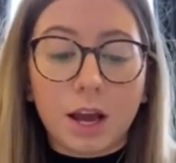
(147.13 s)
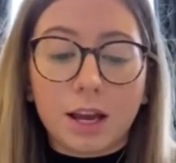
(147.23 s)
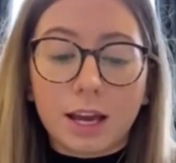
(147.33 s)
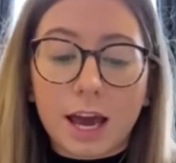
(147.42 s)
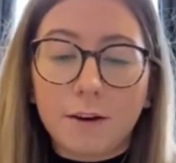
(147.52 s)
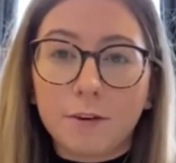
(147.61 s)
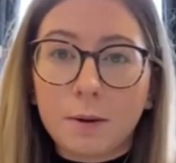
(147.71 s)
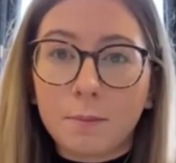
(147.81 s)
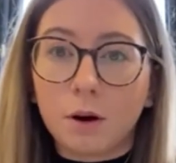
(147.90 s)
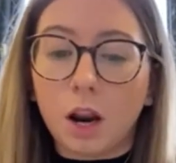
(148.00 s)

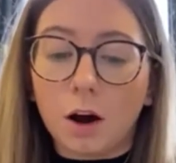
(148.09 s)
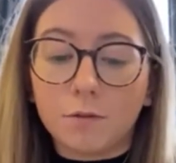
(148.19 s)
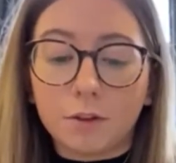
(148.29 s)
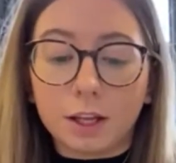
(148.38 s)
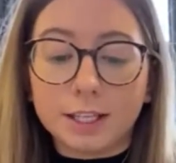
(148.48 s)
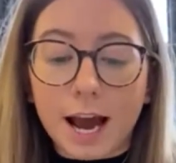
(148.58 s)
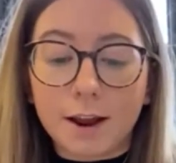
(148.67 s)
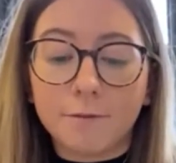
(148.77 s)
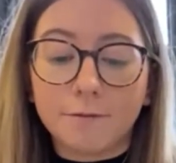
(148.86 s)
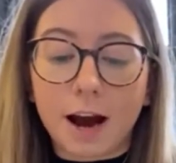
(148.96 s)
Carefully pull off the
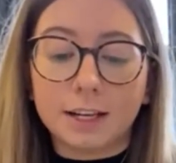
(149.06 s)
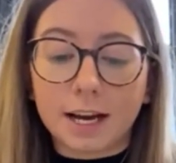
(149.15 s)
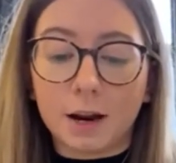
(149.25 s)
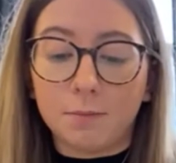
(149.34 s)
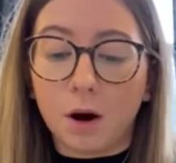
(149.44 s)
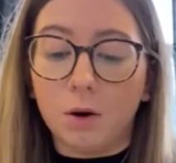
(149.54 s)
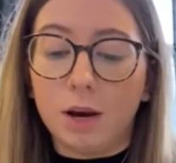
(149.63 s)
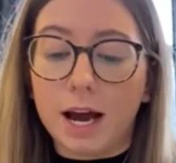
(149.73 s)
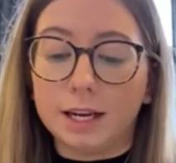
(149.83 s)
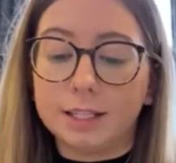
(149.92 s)
10 fat tadpole
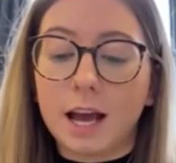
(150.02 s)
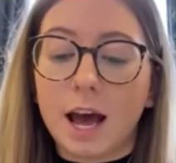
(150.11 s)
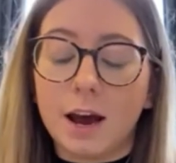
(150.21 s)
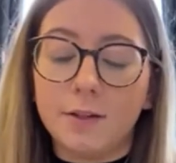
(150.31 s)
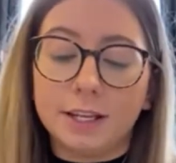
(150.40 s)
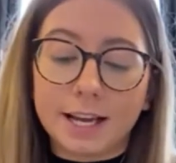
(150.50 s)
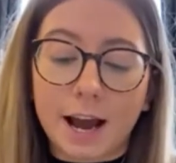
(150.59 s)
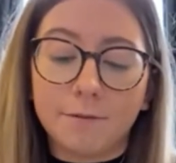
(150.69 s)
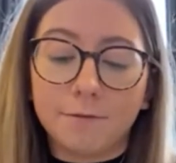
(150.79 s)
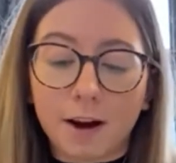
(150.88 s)
legs and the
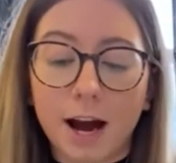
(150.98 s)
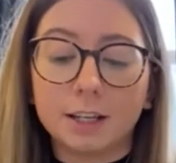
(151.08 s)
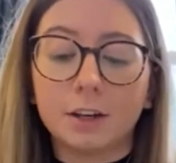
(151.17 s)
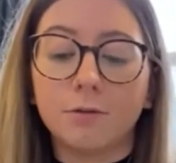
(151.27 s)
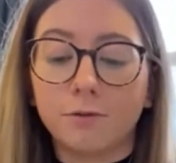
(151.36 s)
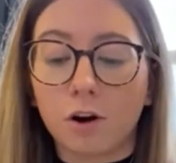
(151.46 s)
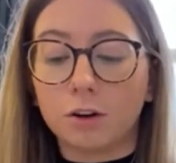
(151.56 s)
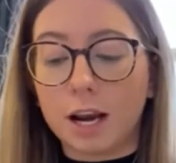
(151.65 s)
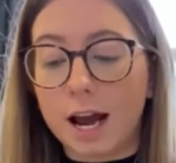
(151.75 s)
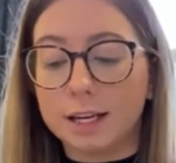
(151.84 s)
10 fat
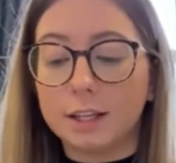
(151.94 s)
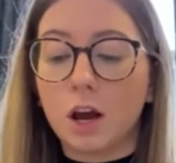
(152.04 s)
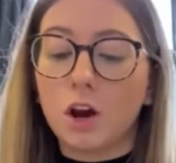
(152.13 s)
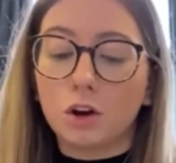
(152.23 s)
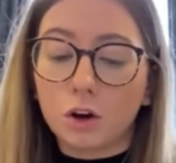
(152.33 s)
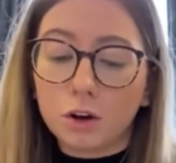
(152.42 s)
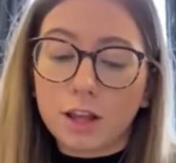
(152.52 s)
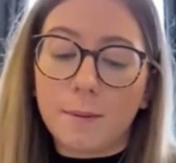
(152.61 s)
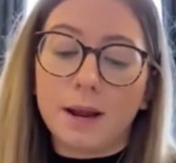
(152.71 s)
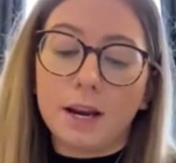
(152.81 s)
frog legs, cut
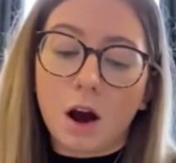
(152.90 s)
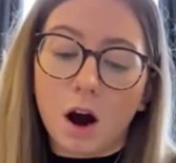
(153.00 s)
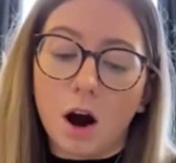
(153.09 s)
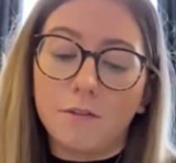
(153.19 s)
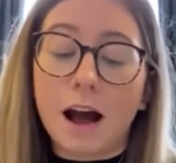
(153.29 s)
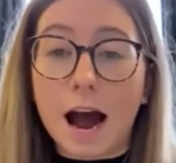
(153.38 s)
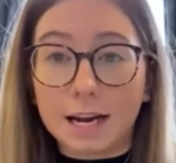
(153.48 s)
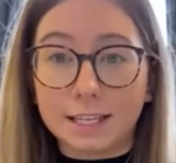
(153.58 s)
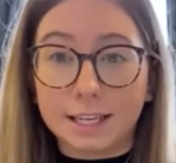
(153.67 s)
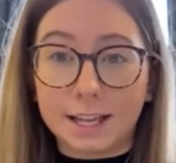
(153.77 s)
them in half,
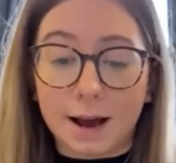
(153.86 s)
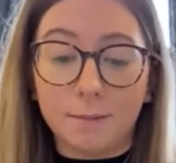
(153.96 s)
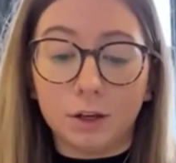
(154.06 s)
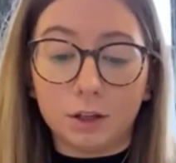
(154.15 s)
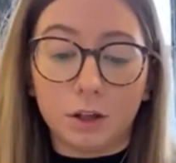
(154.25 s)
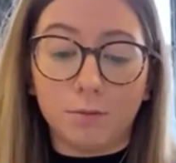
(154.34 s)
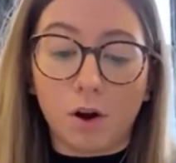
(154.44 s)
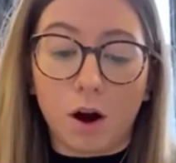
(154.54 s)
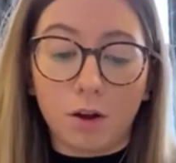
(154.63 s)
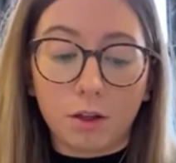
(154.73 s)
adding them to the
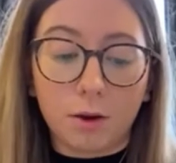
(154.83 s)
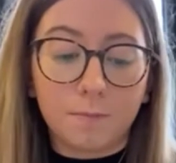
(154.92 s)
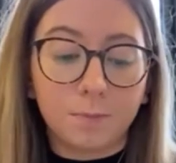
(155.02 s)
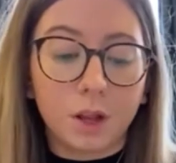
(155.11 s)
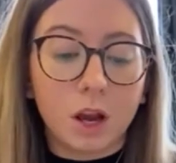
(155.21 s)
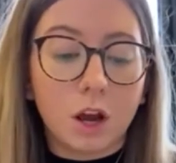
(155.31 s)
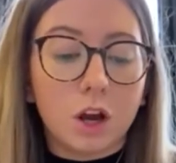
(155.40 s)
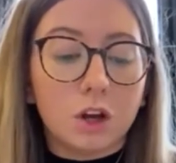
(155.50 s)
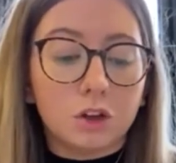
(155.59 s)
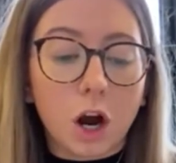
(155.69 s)
broth.
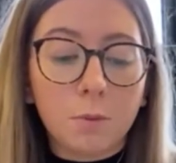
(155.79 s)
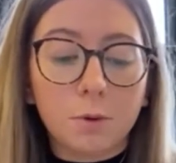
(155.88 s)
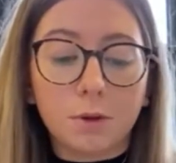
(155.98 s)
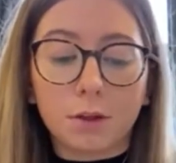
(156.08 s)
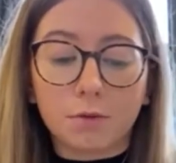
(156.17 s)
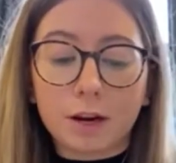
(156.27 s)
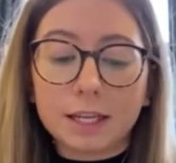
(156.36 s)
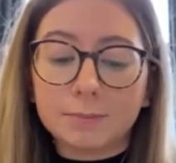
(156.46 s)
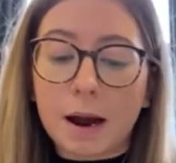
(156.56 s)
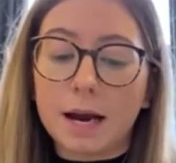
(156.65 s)
Chop up the three
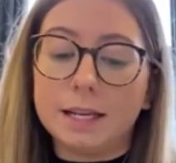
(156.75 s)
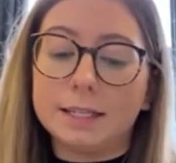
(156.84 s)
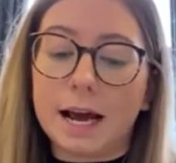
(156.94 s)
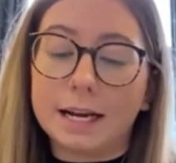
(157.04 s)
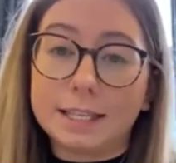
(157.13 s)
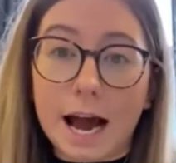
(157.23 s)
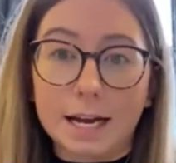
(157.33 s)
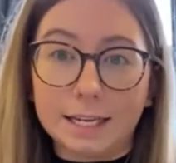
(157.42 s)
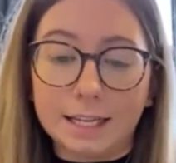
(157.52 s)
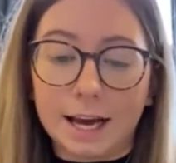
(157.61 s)
spider's legs,
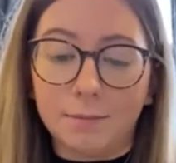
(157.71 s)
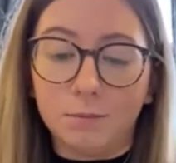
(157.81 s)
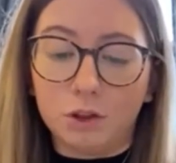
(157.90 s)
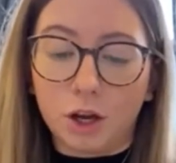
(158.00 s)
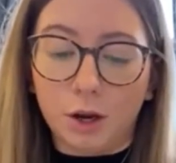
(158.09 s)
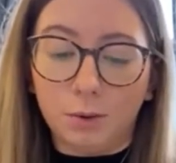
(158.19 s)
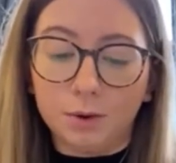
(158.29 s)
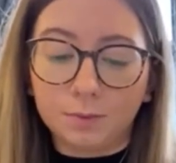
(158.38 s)
adding them too.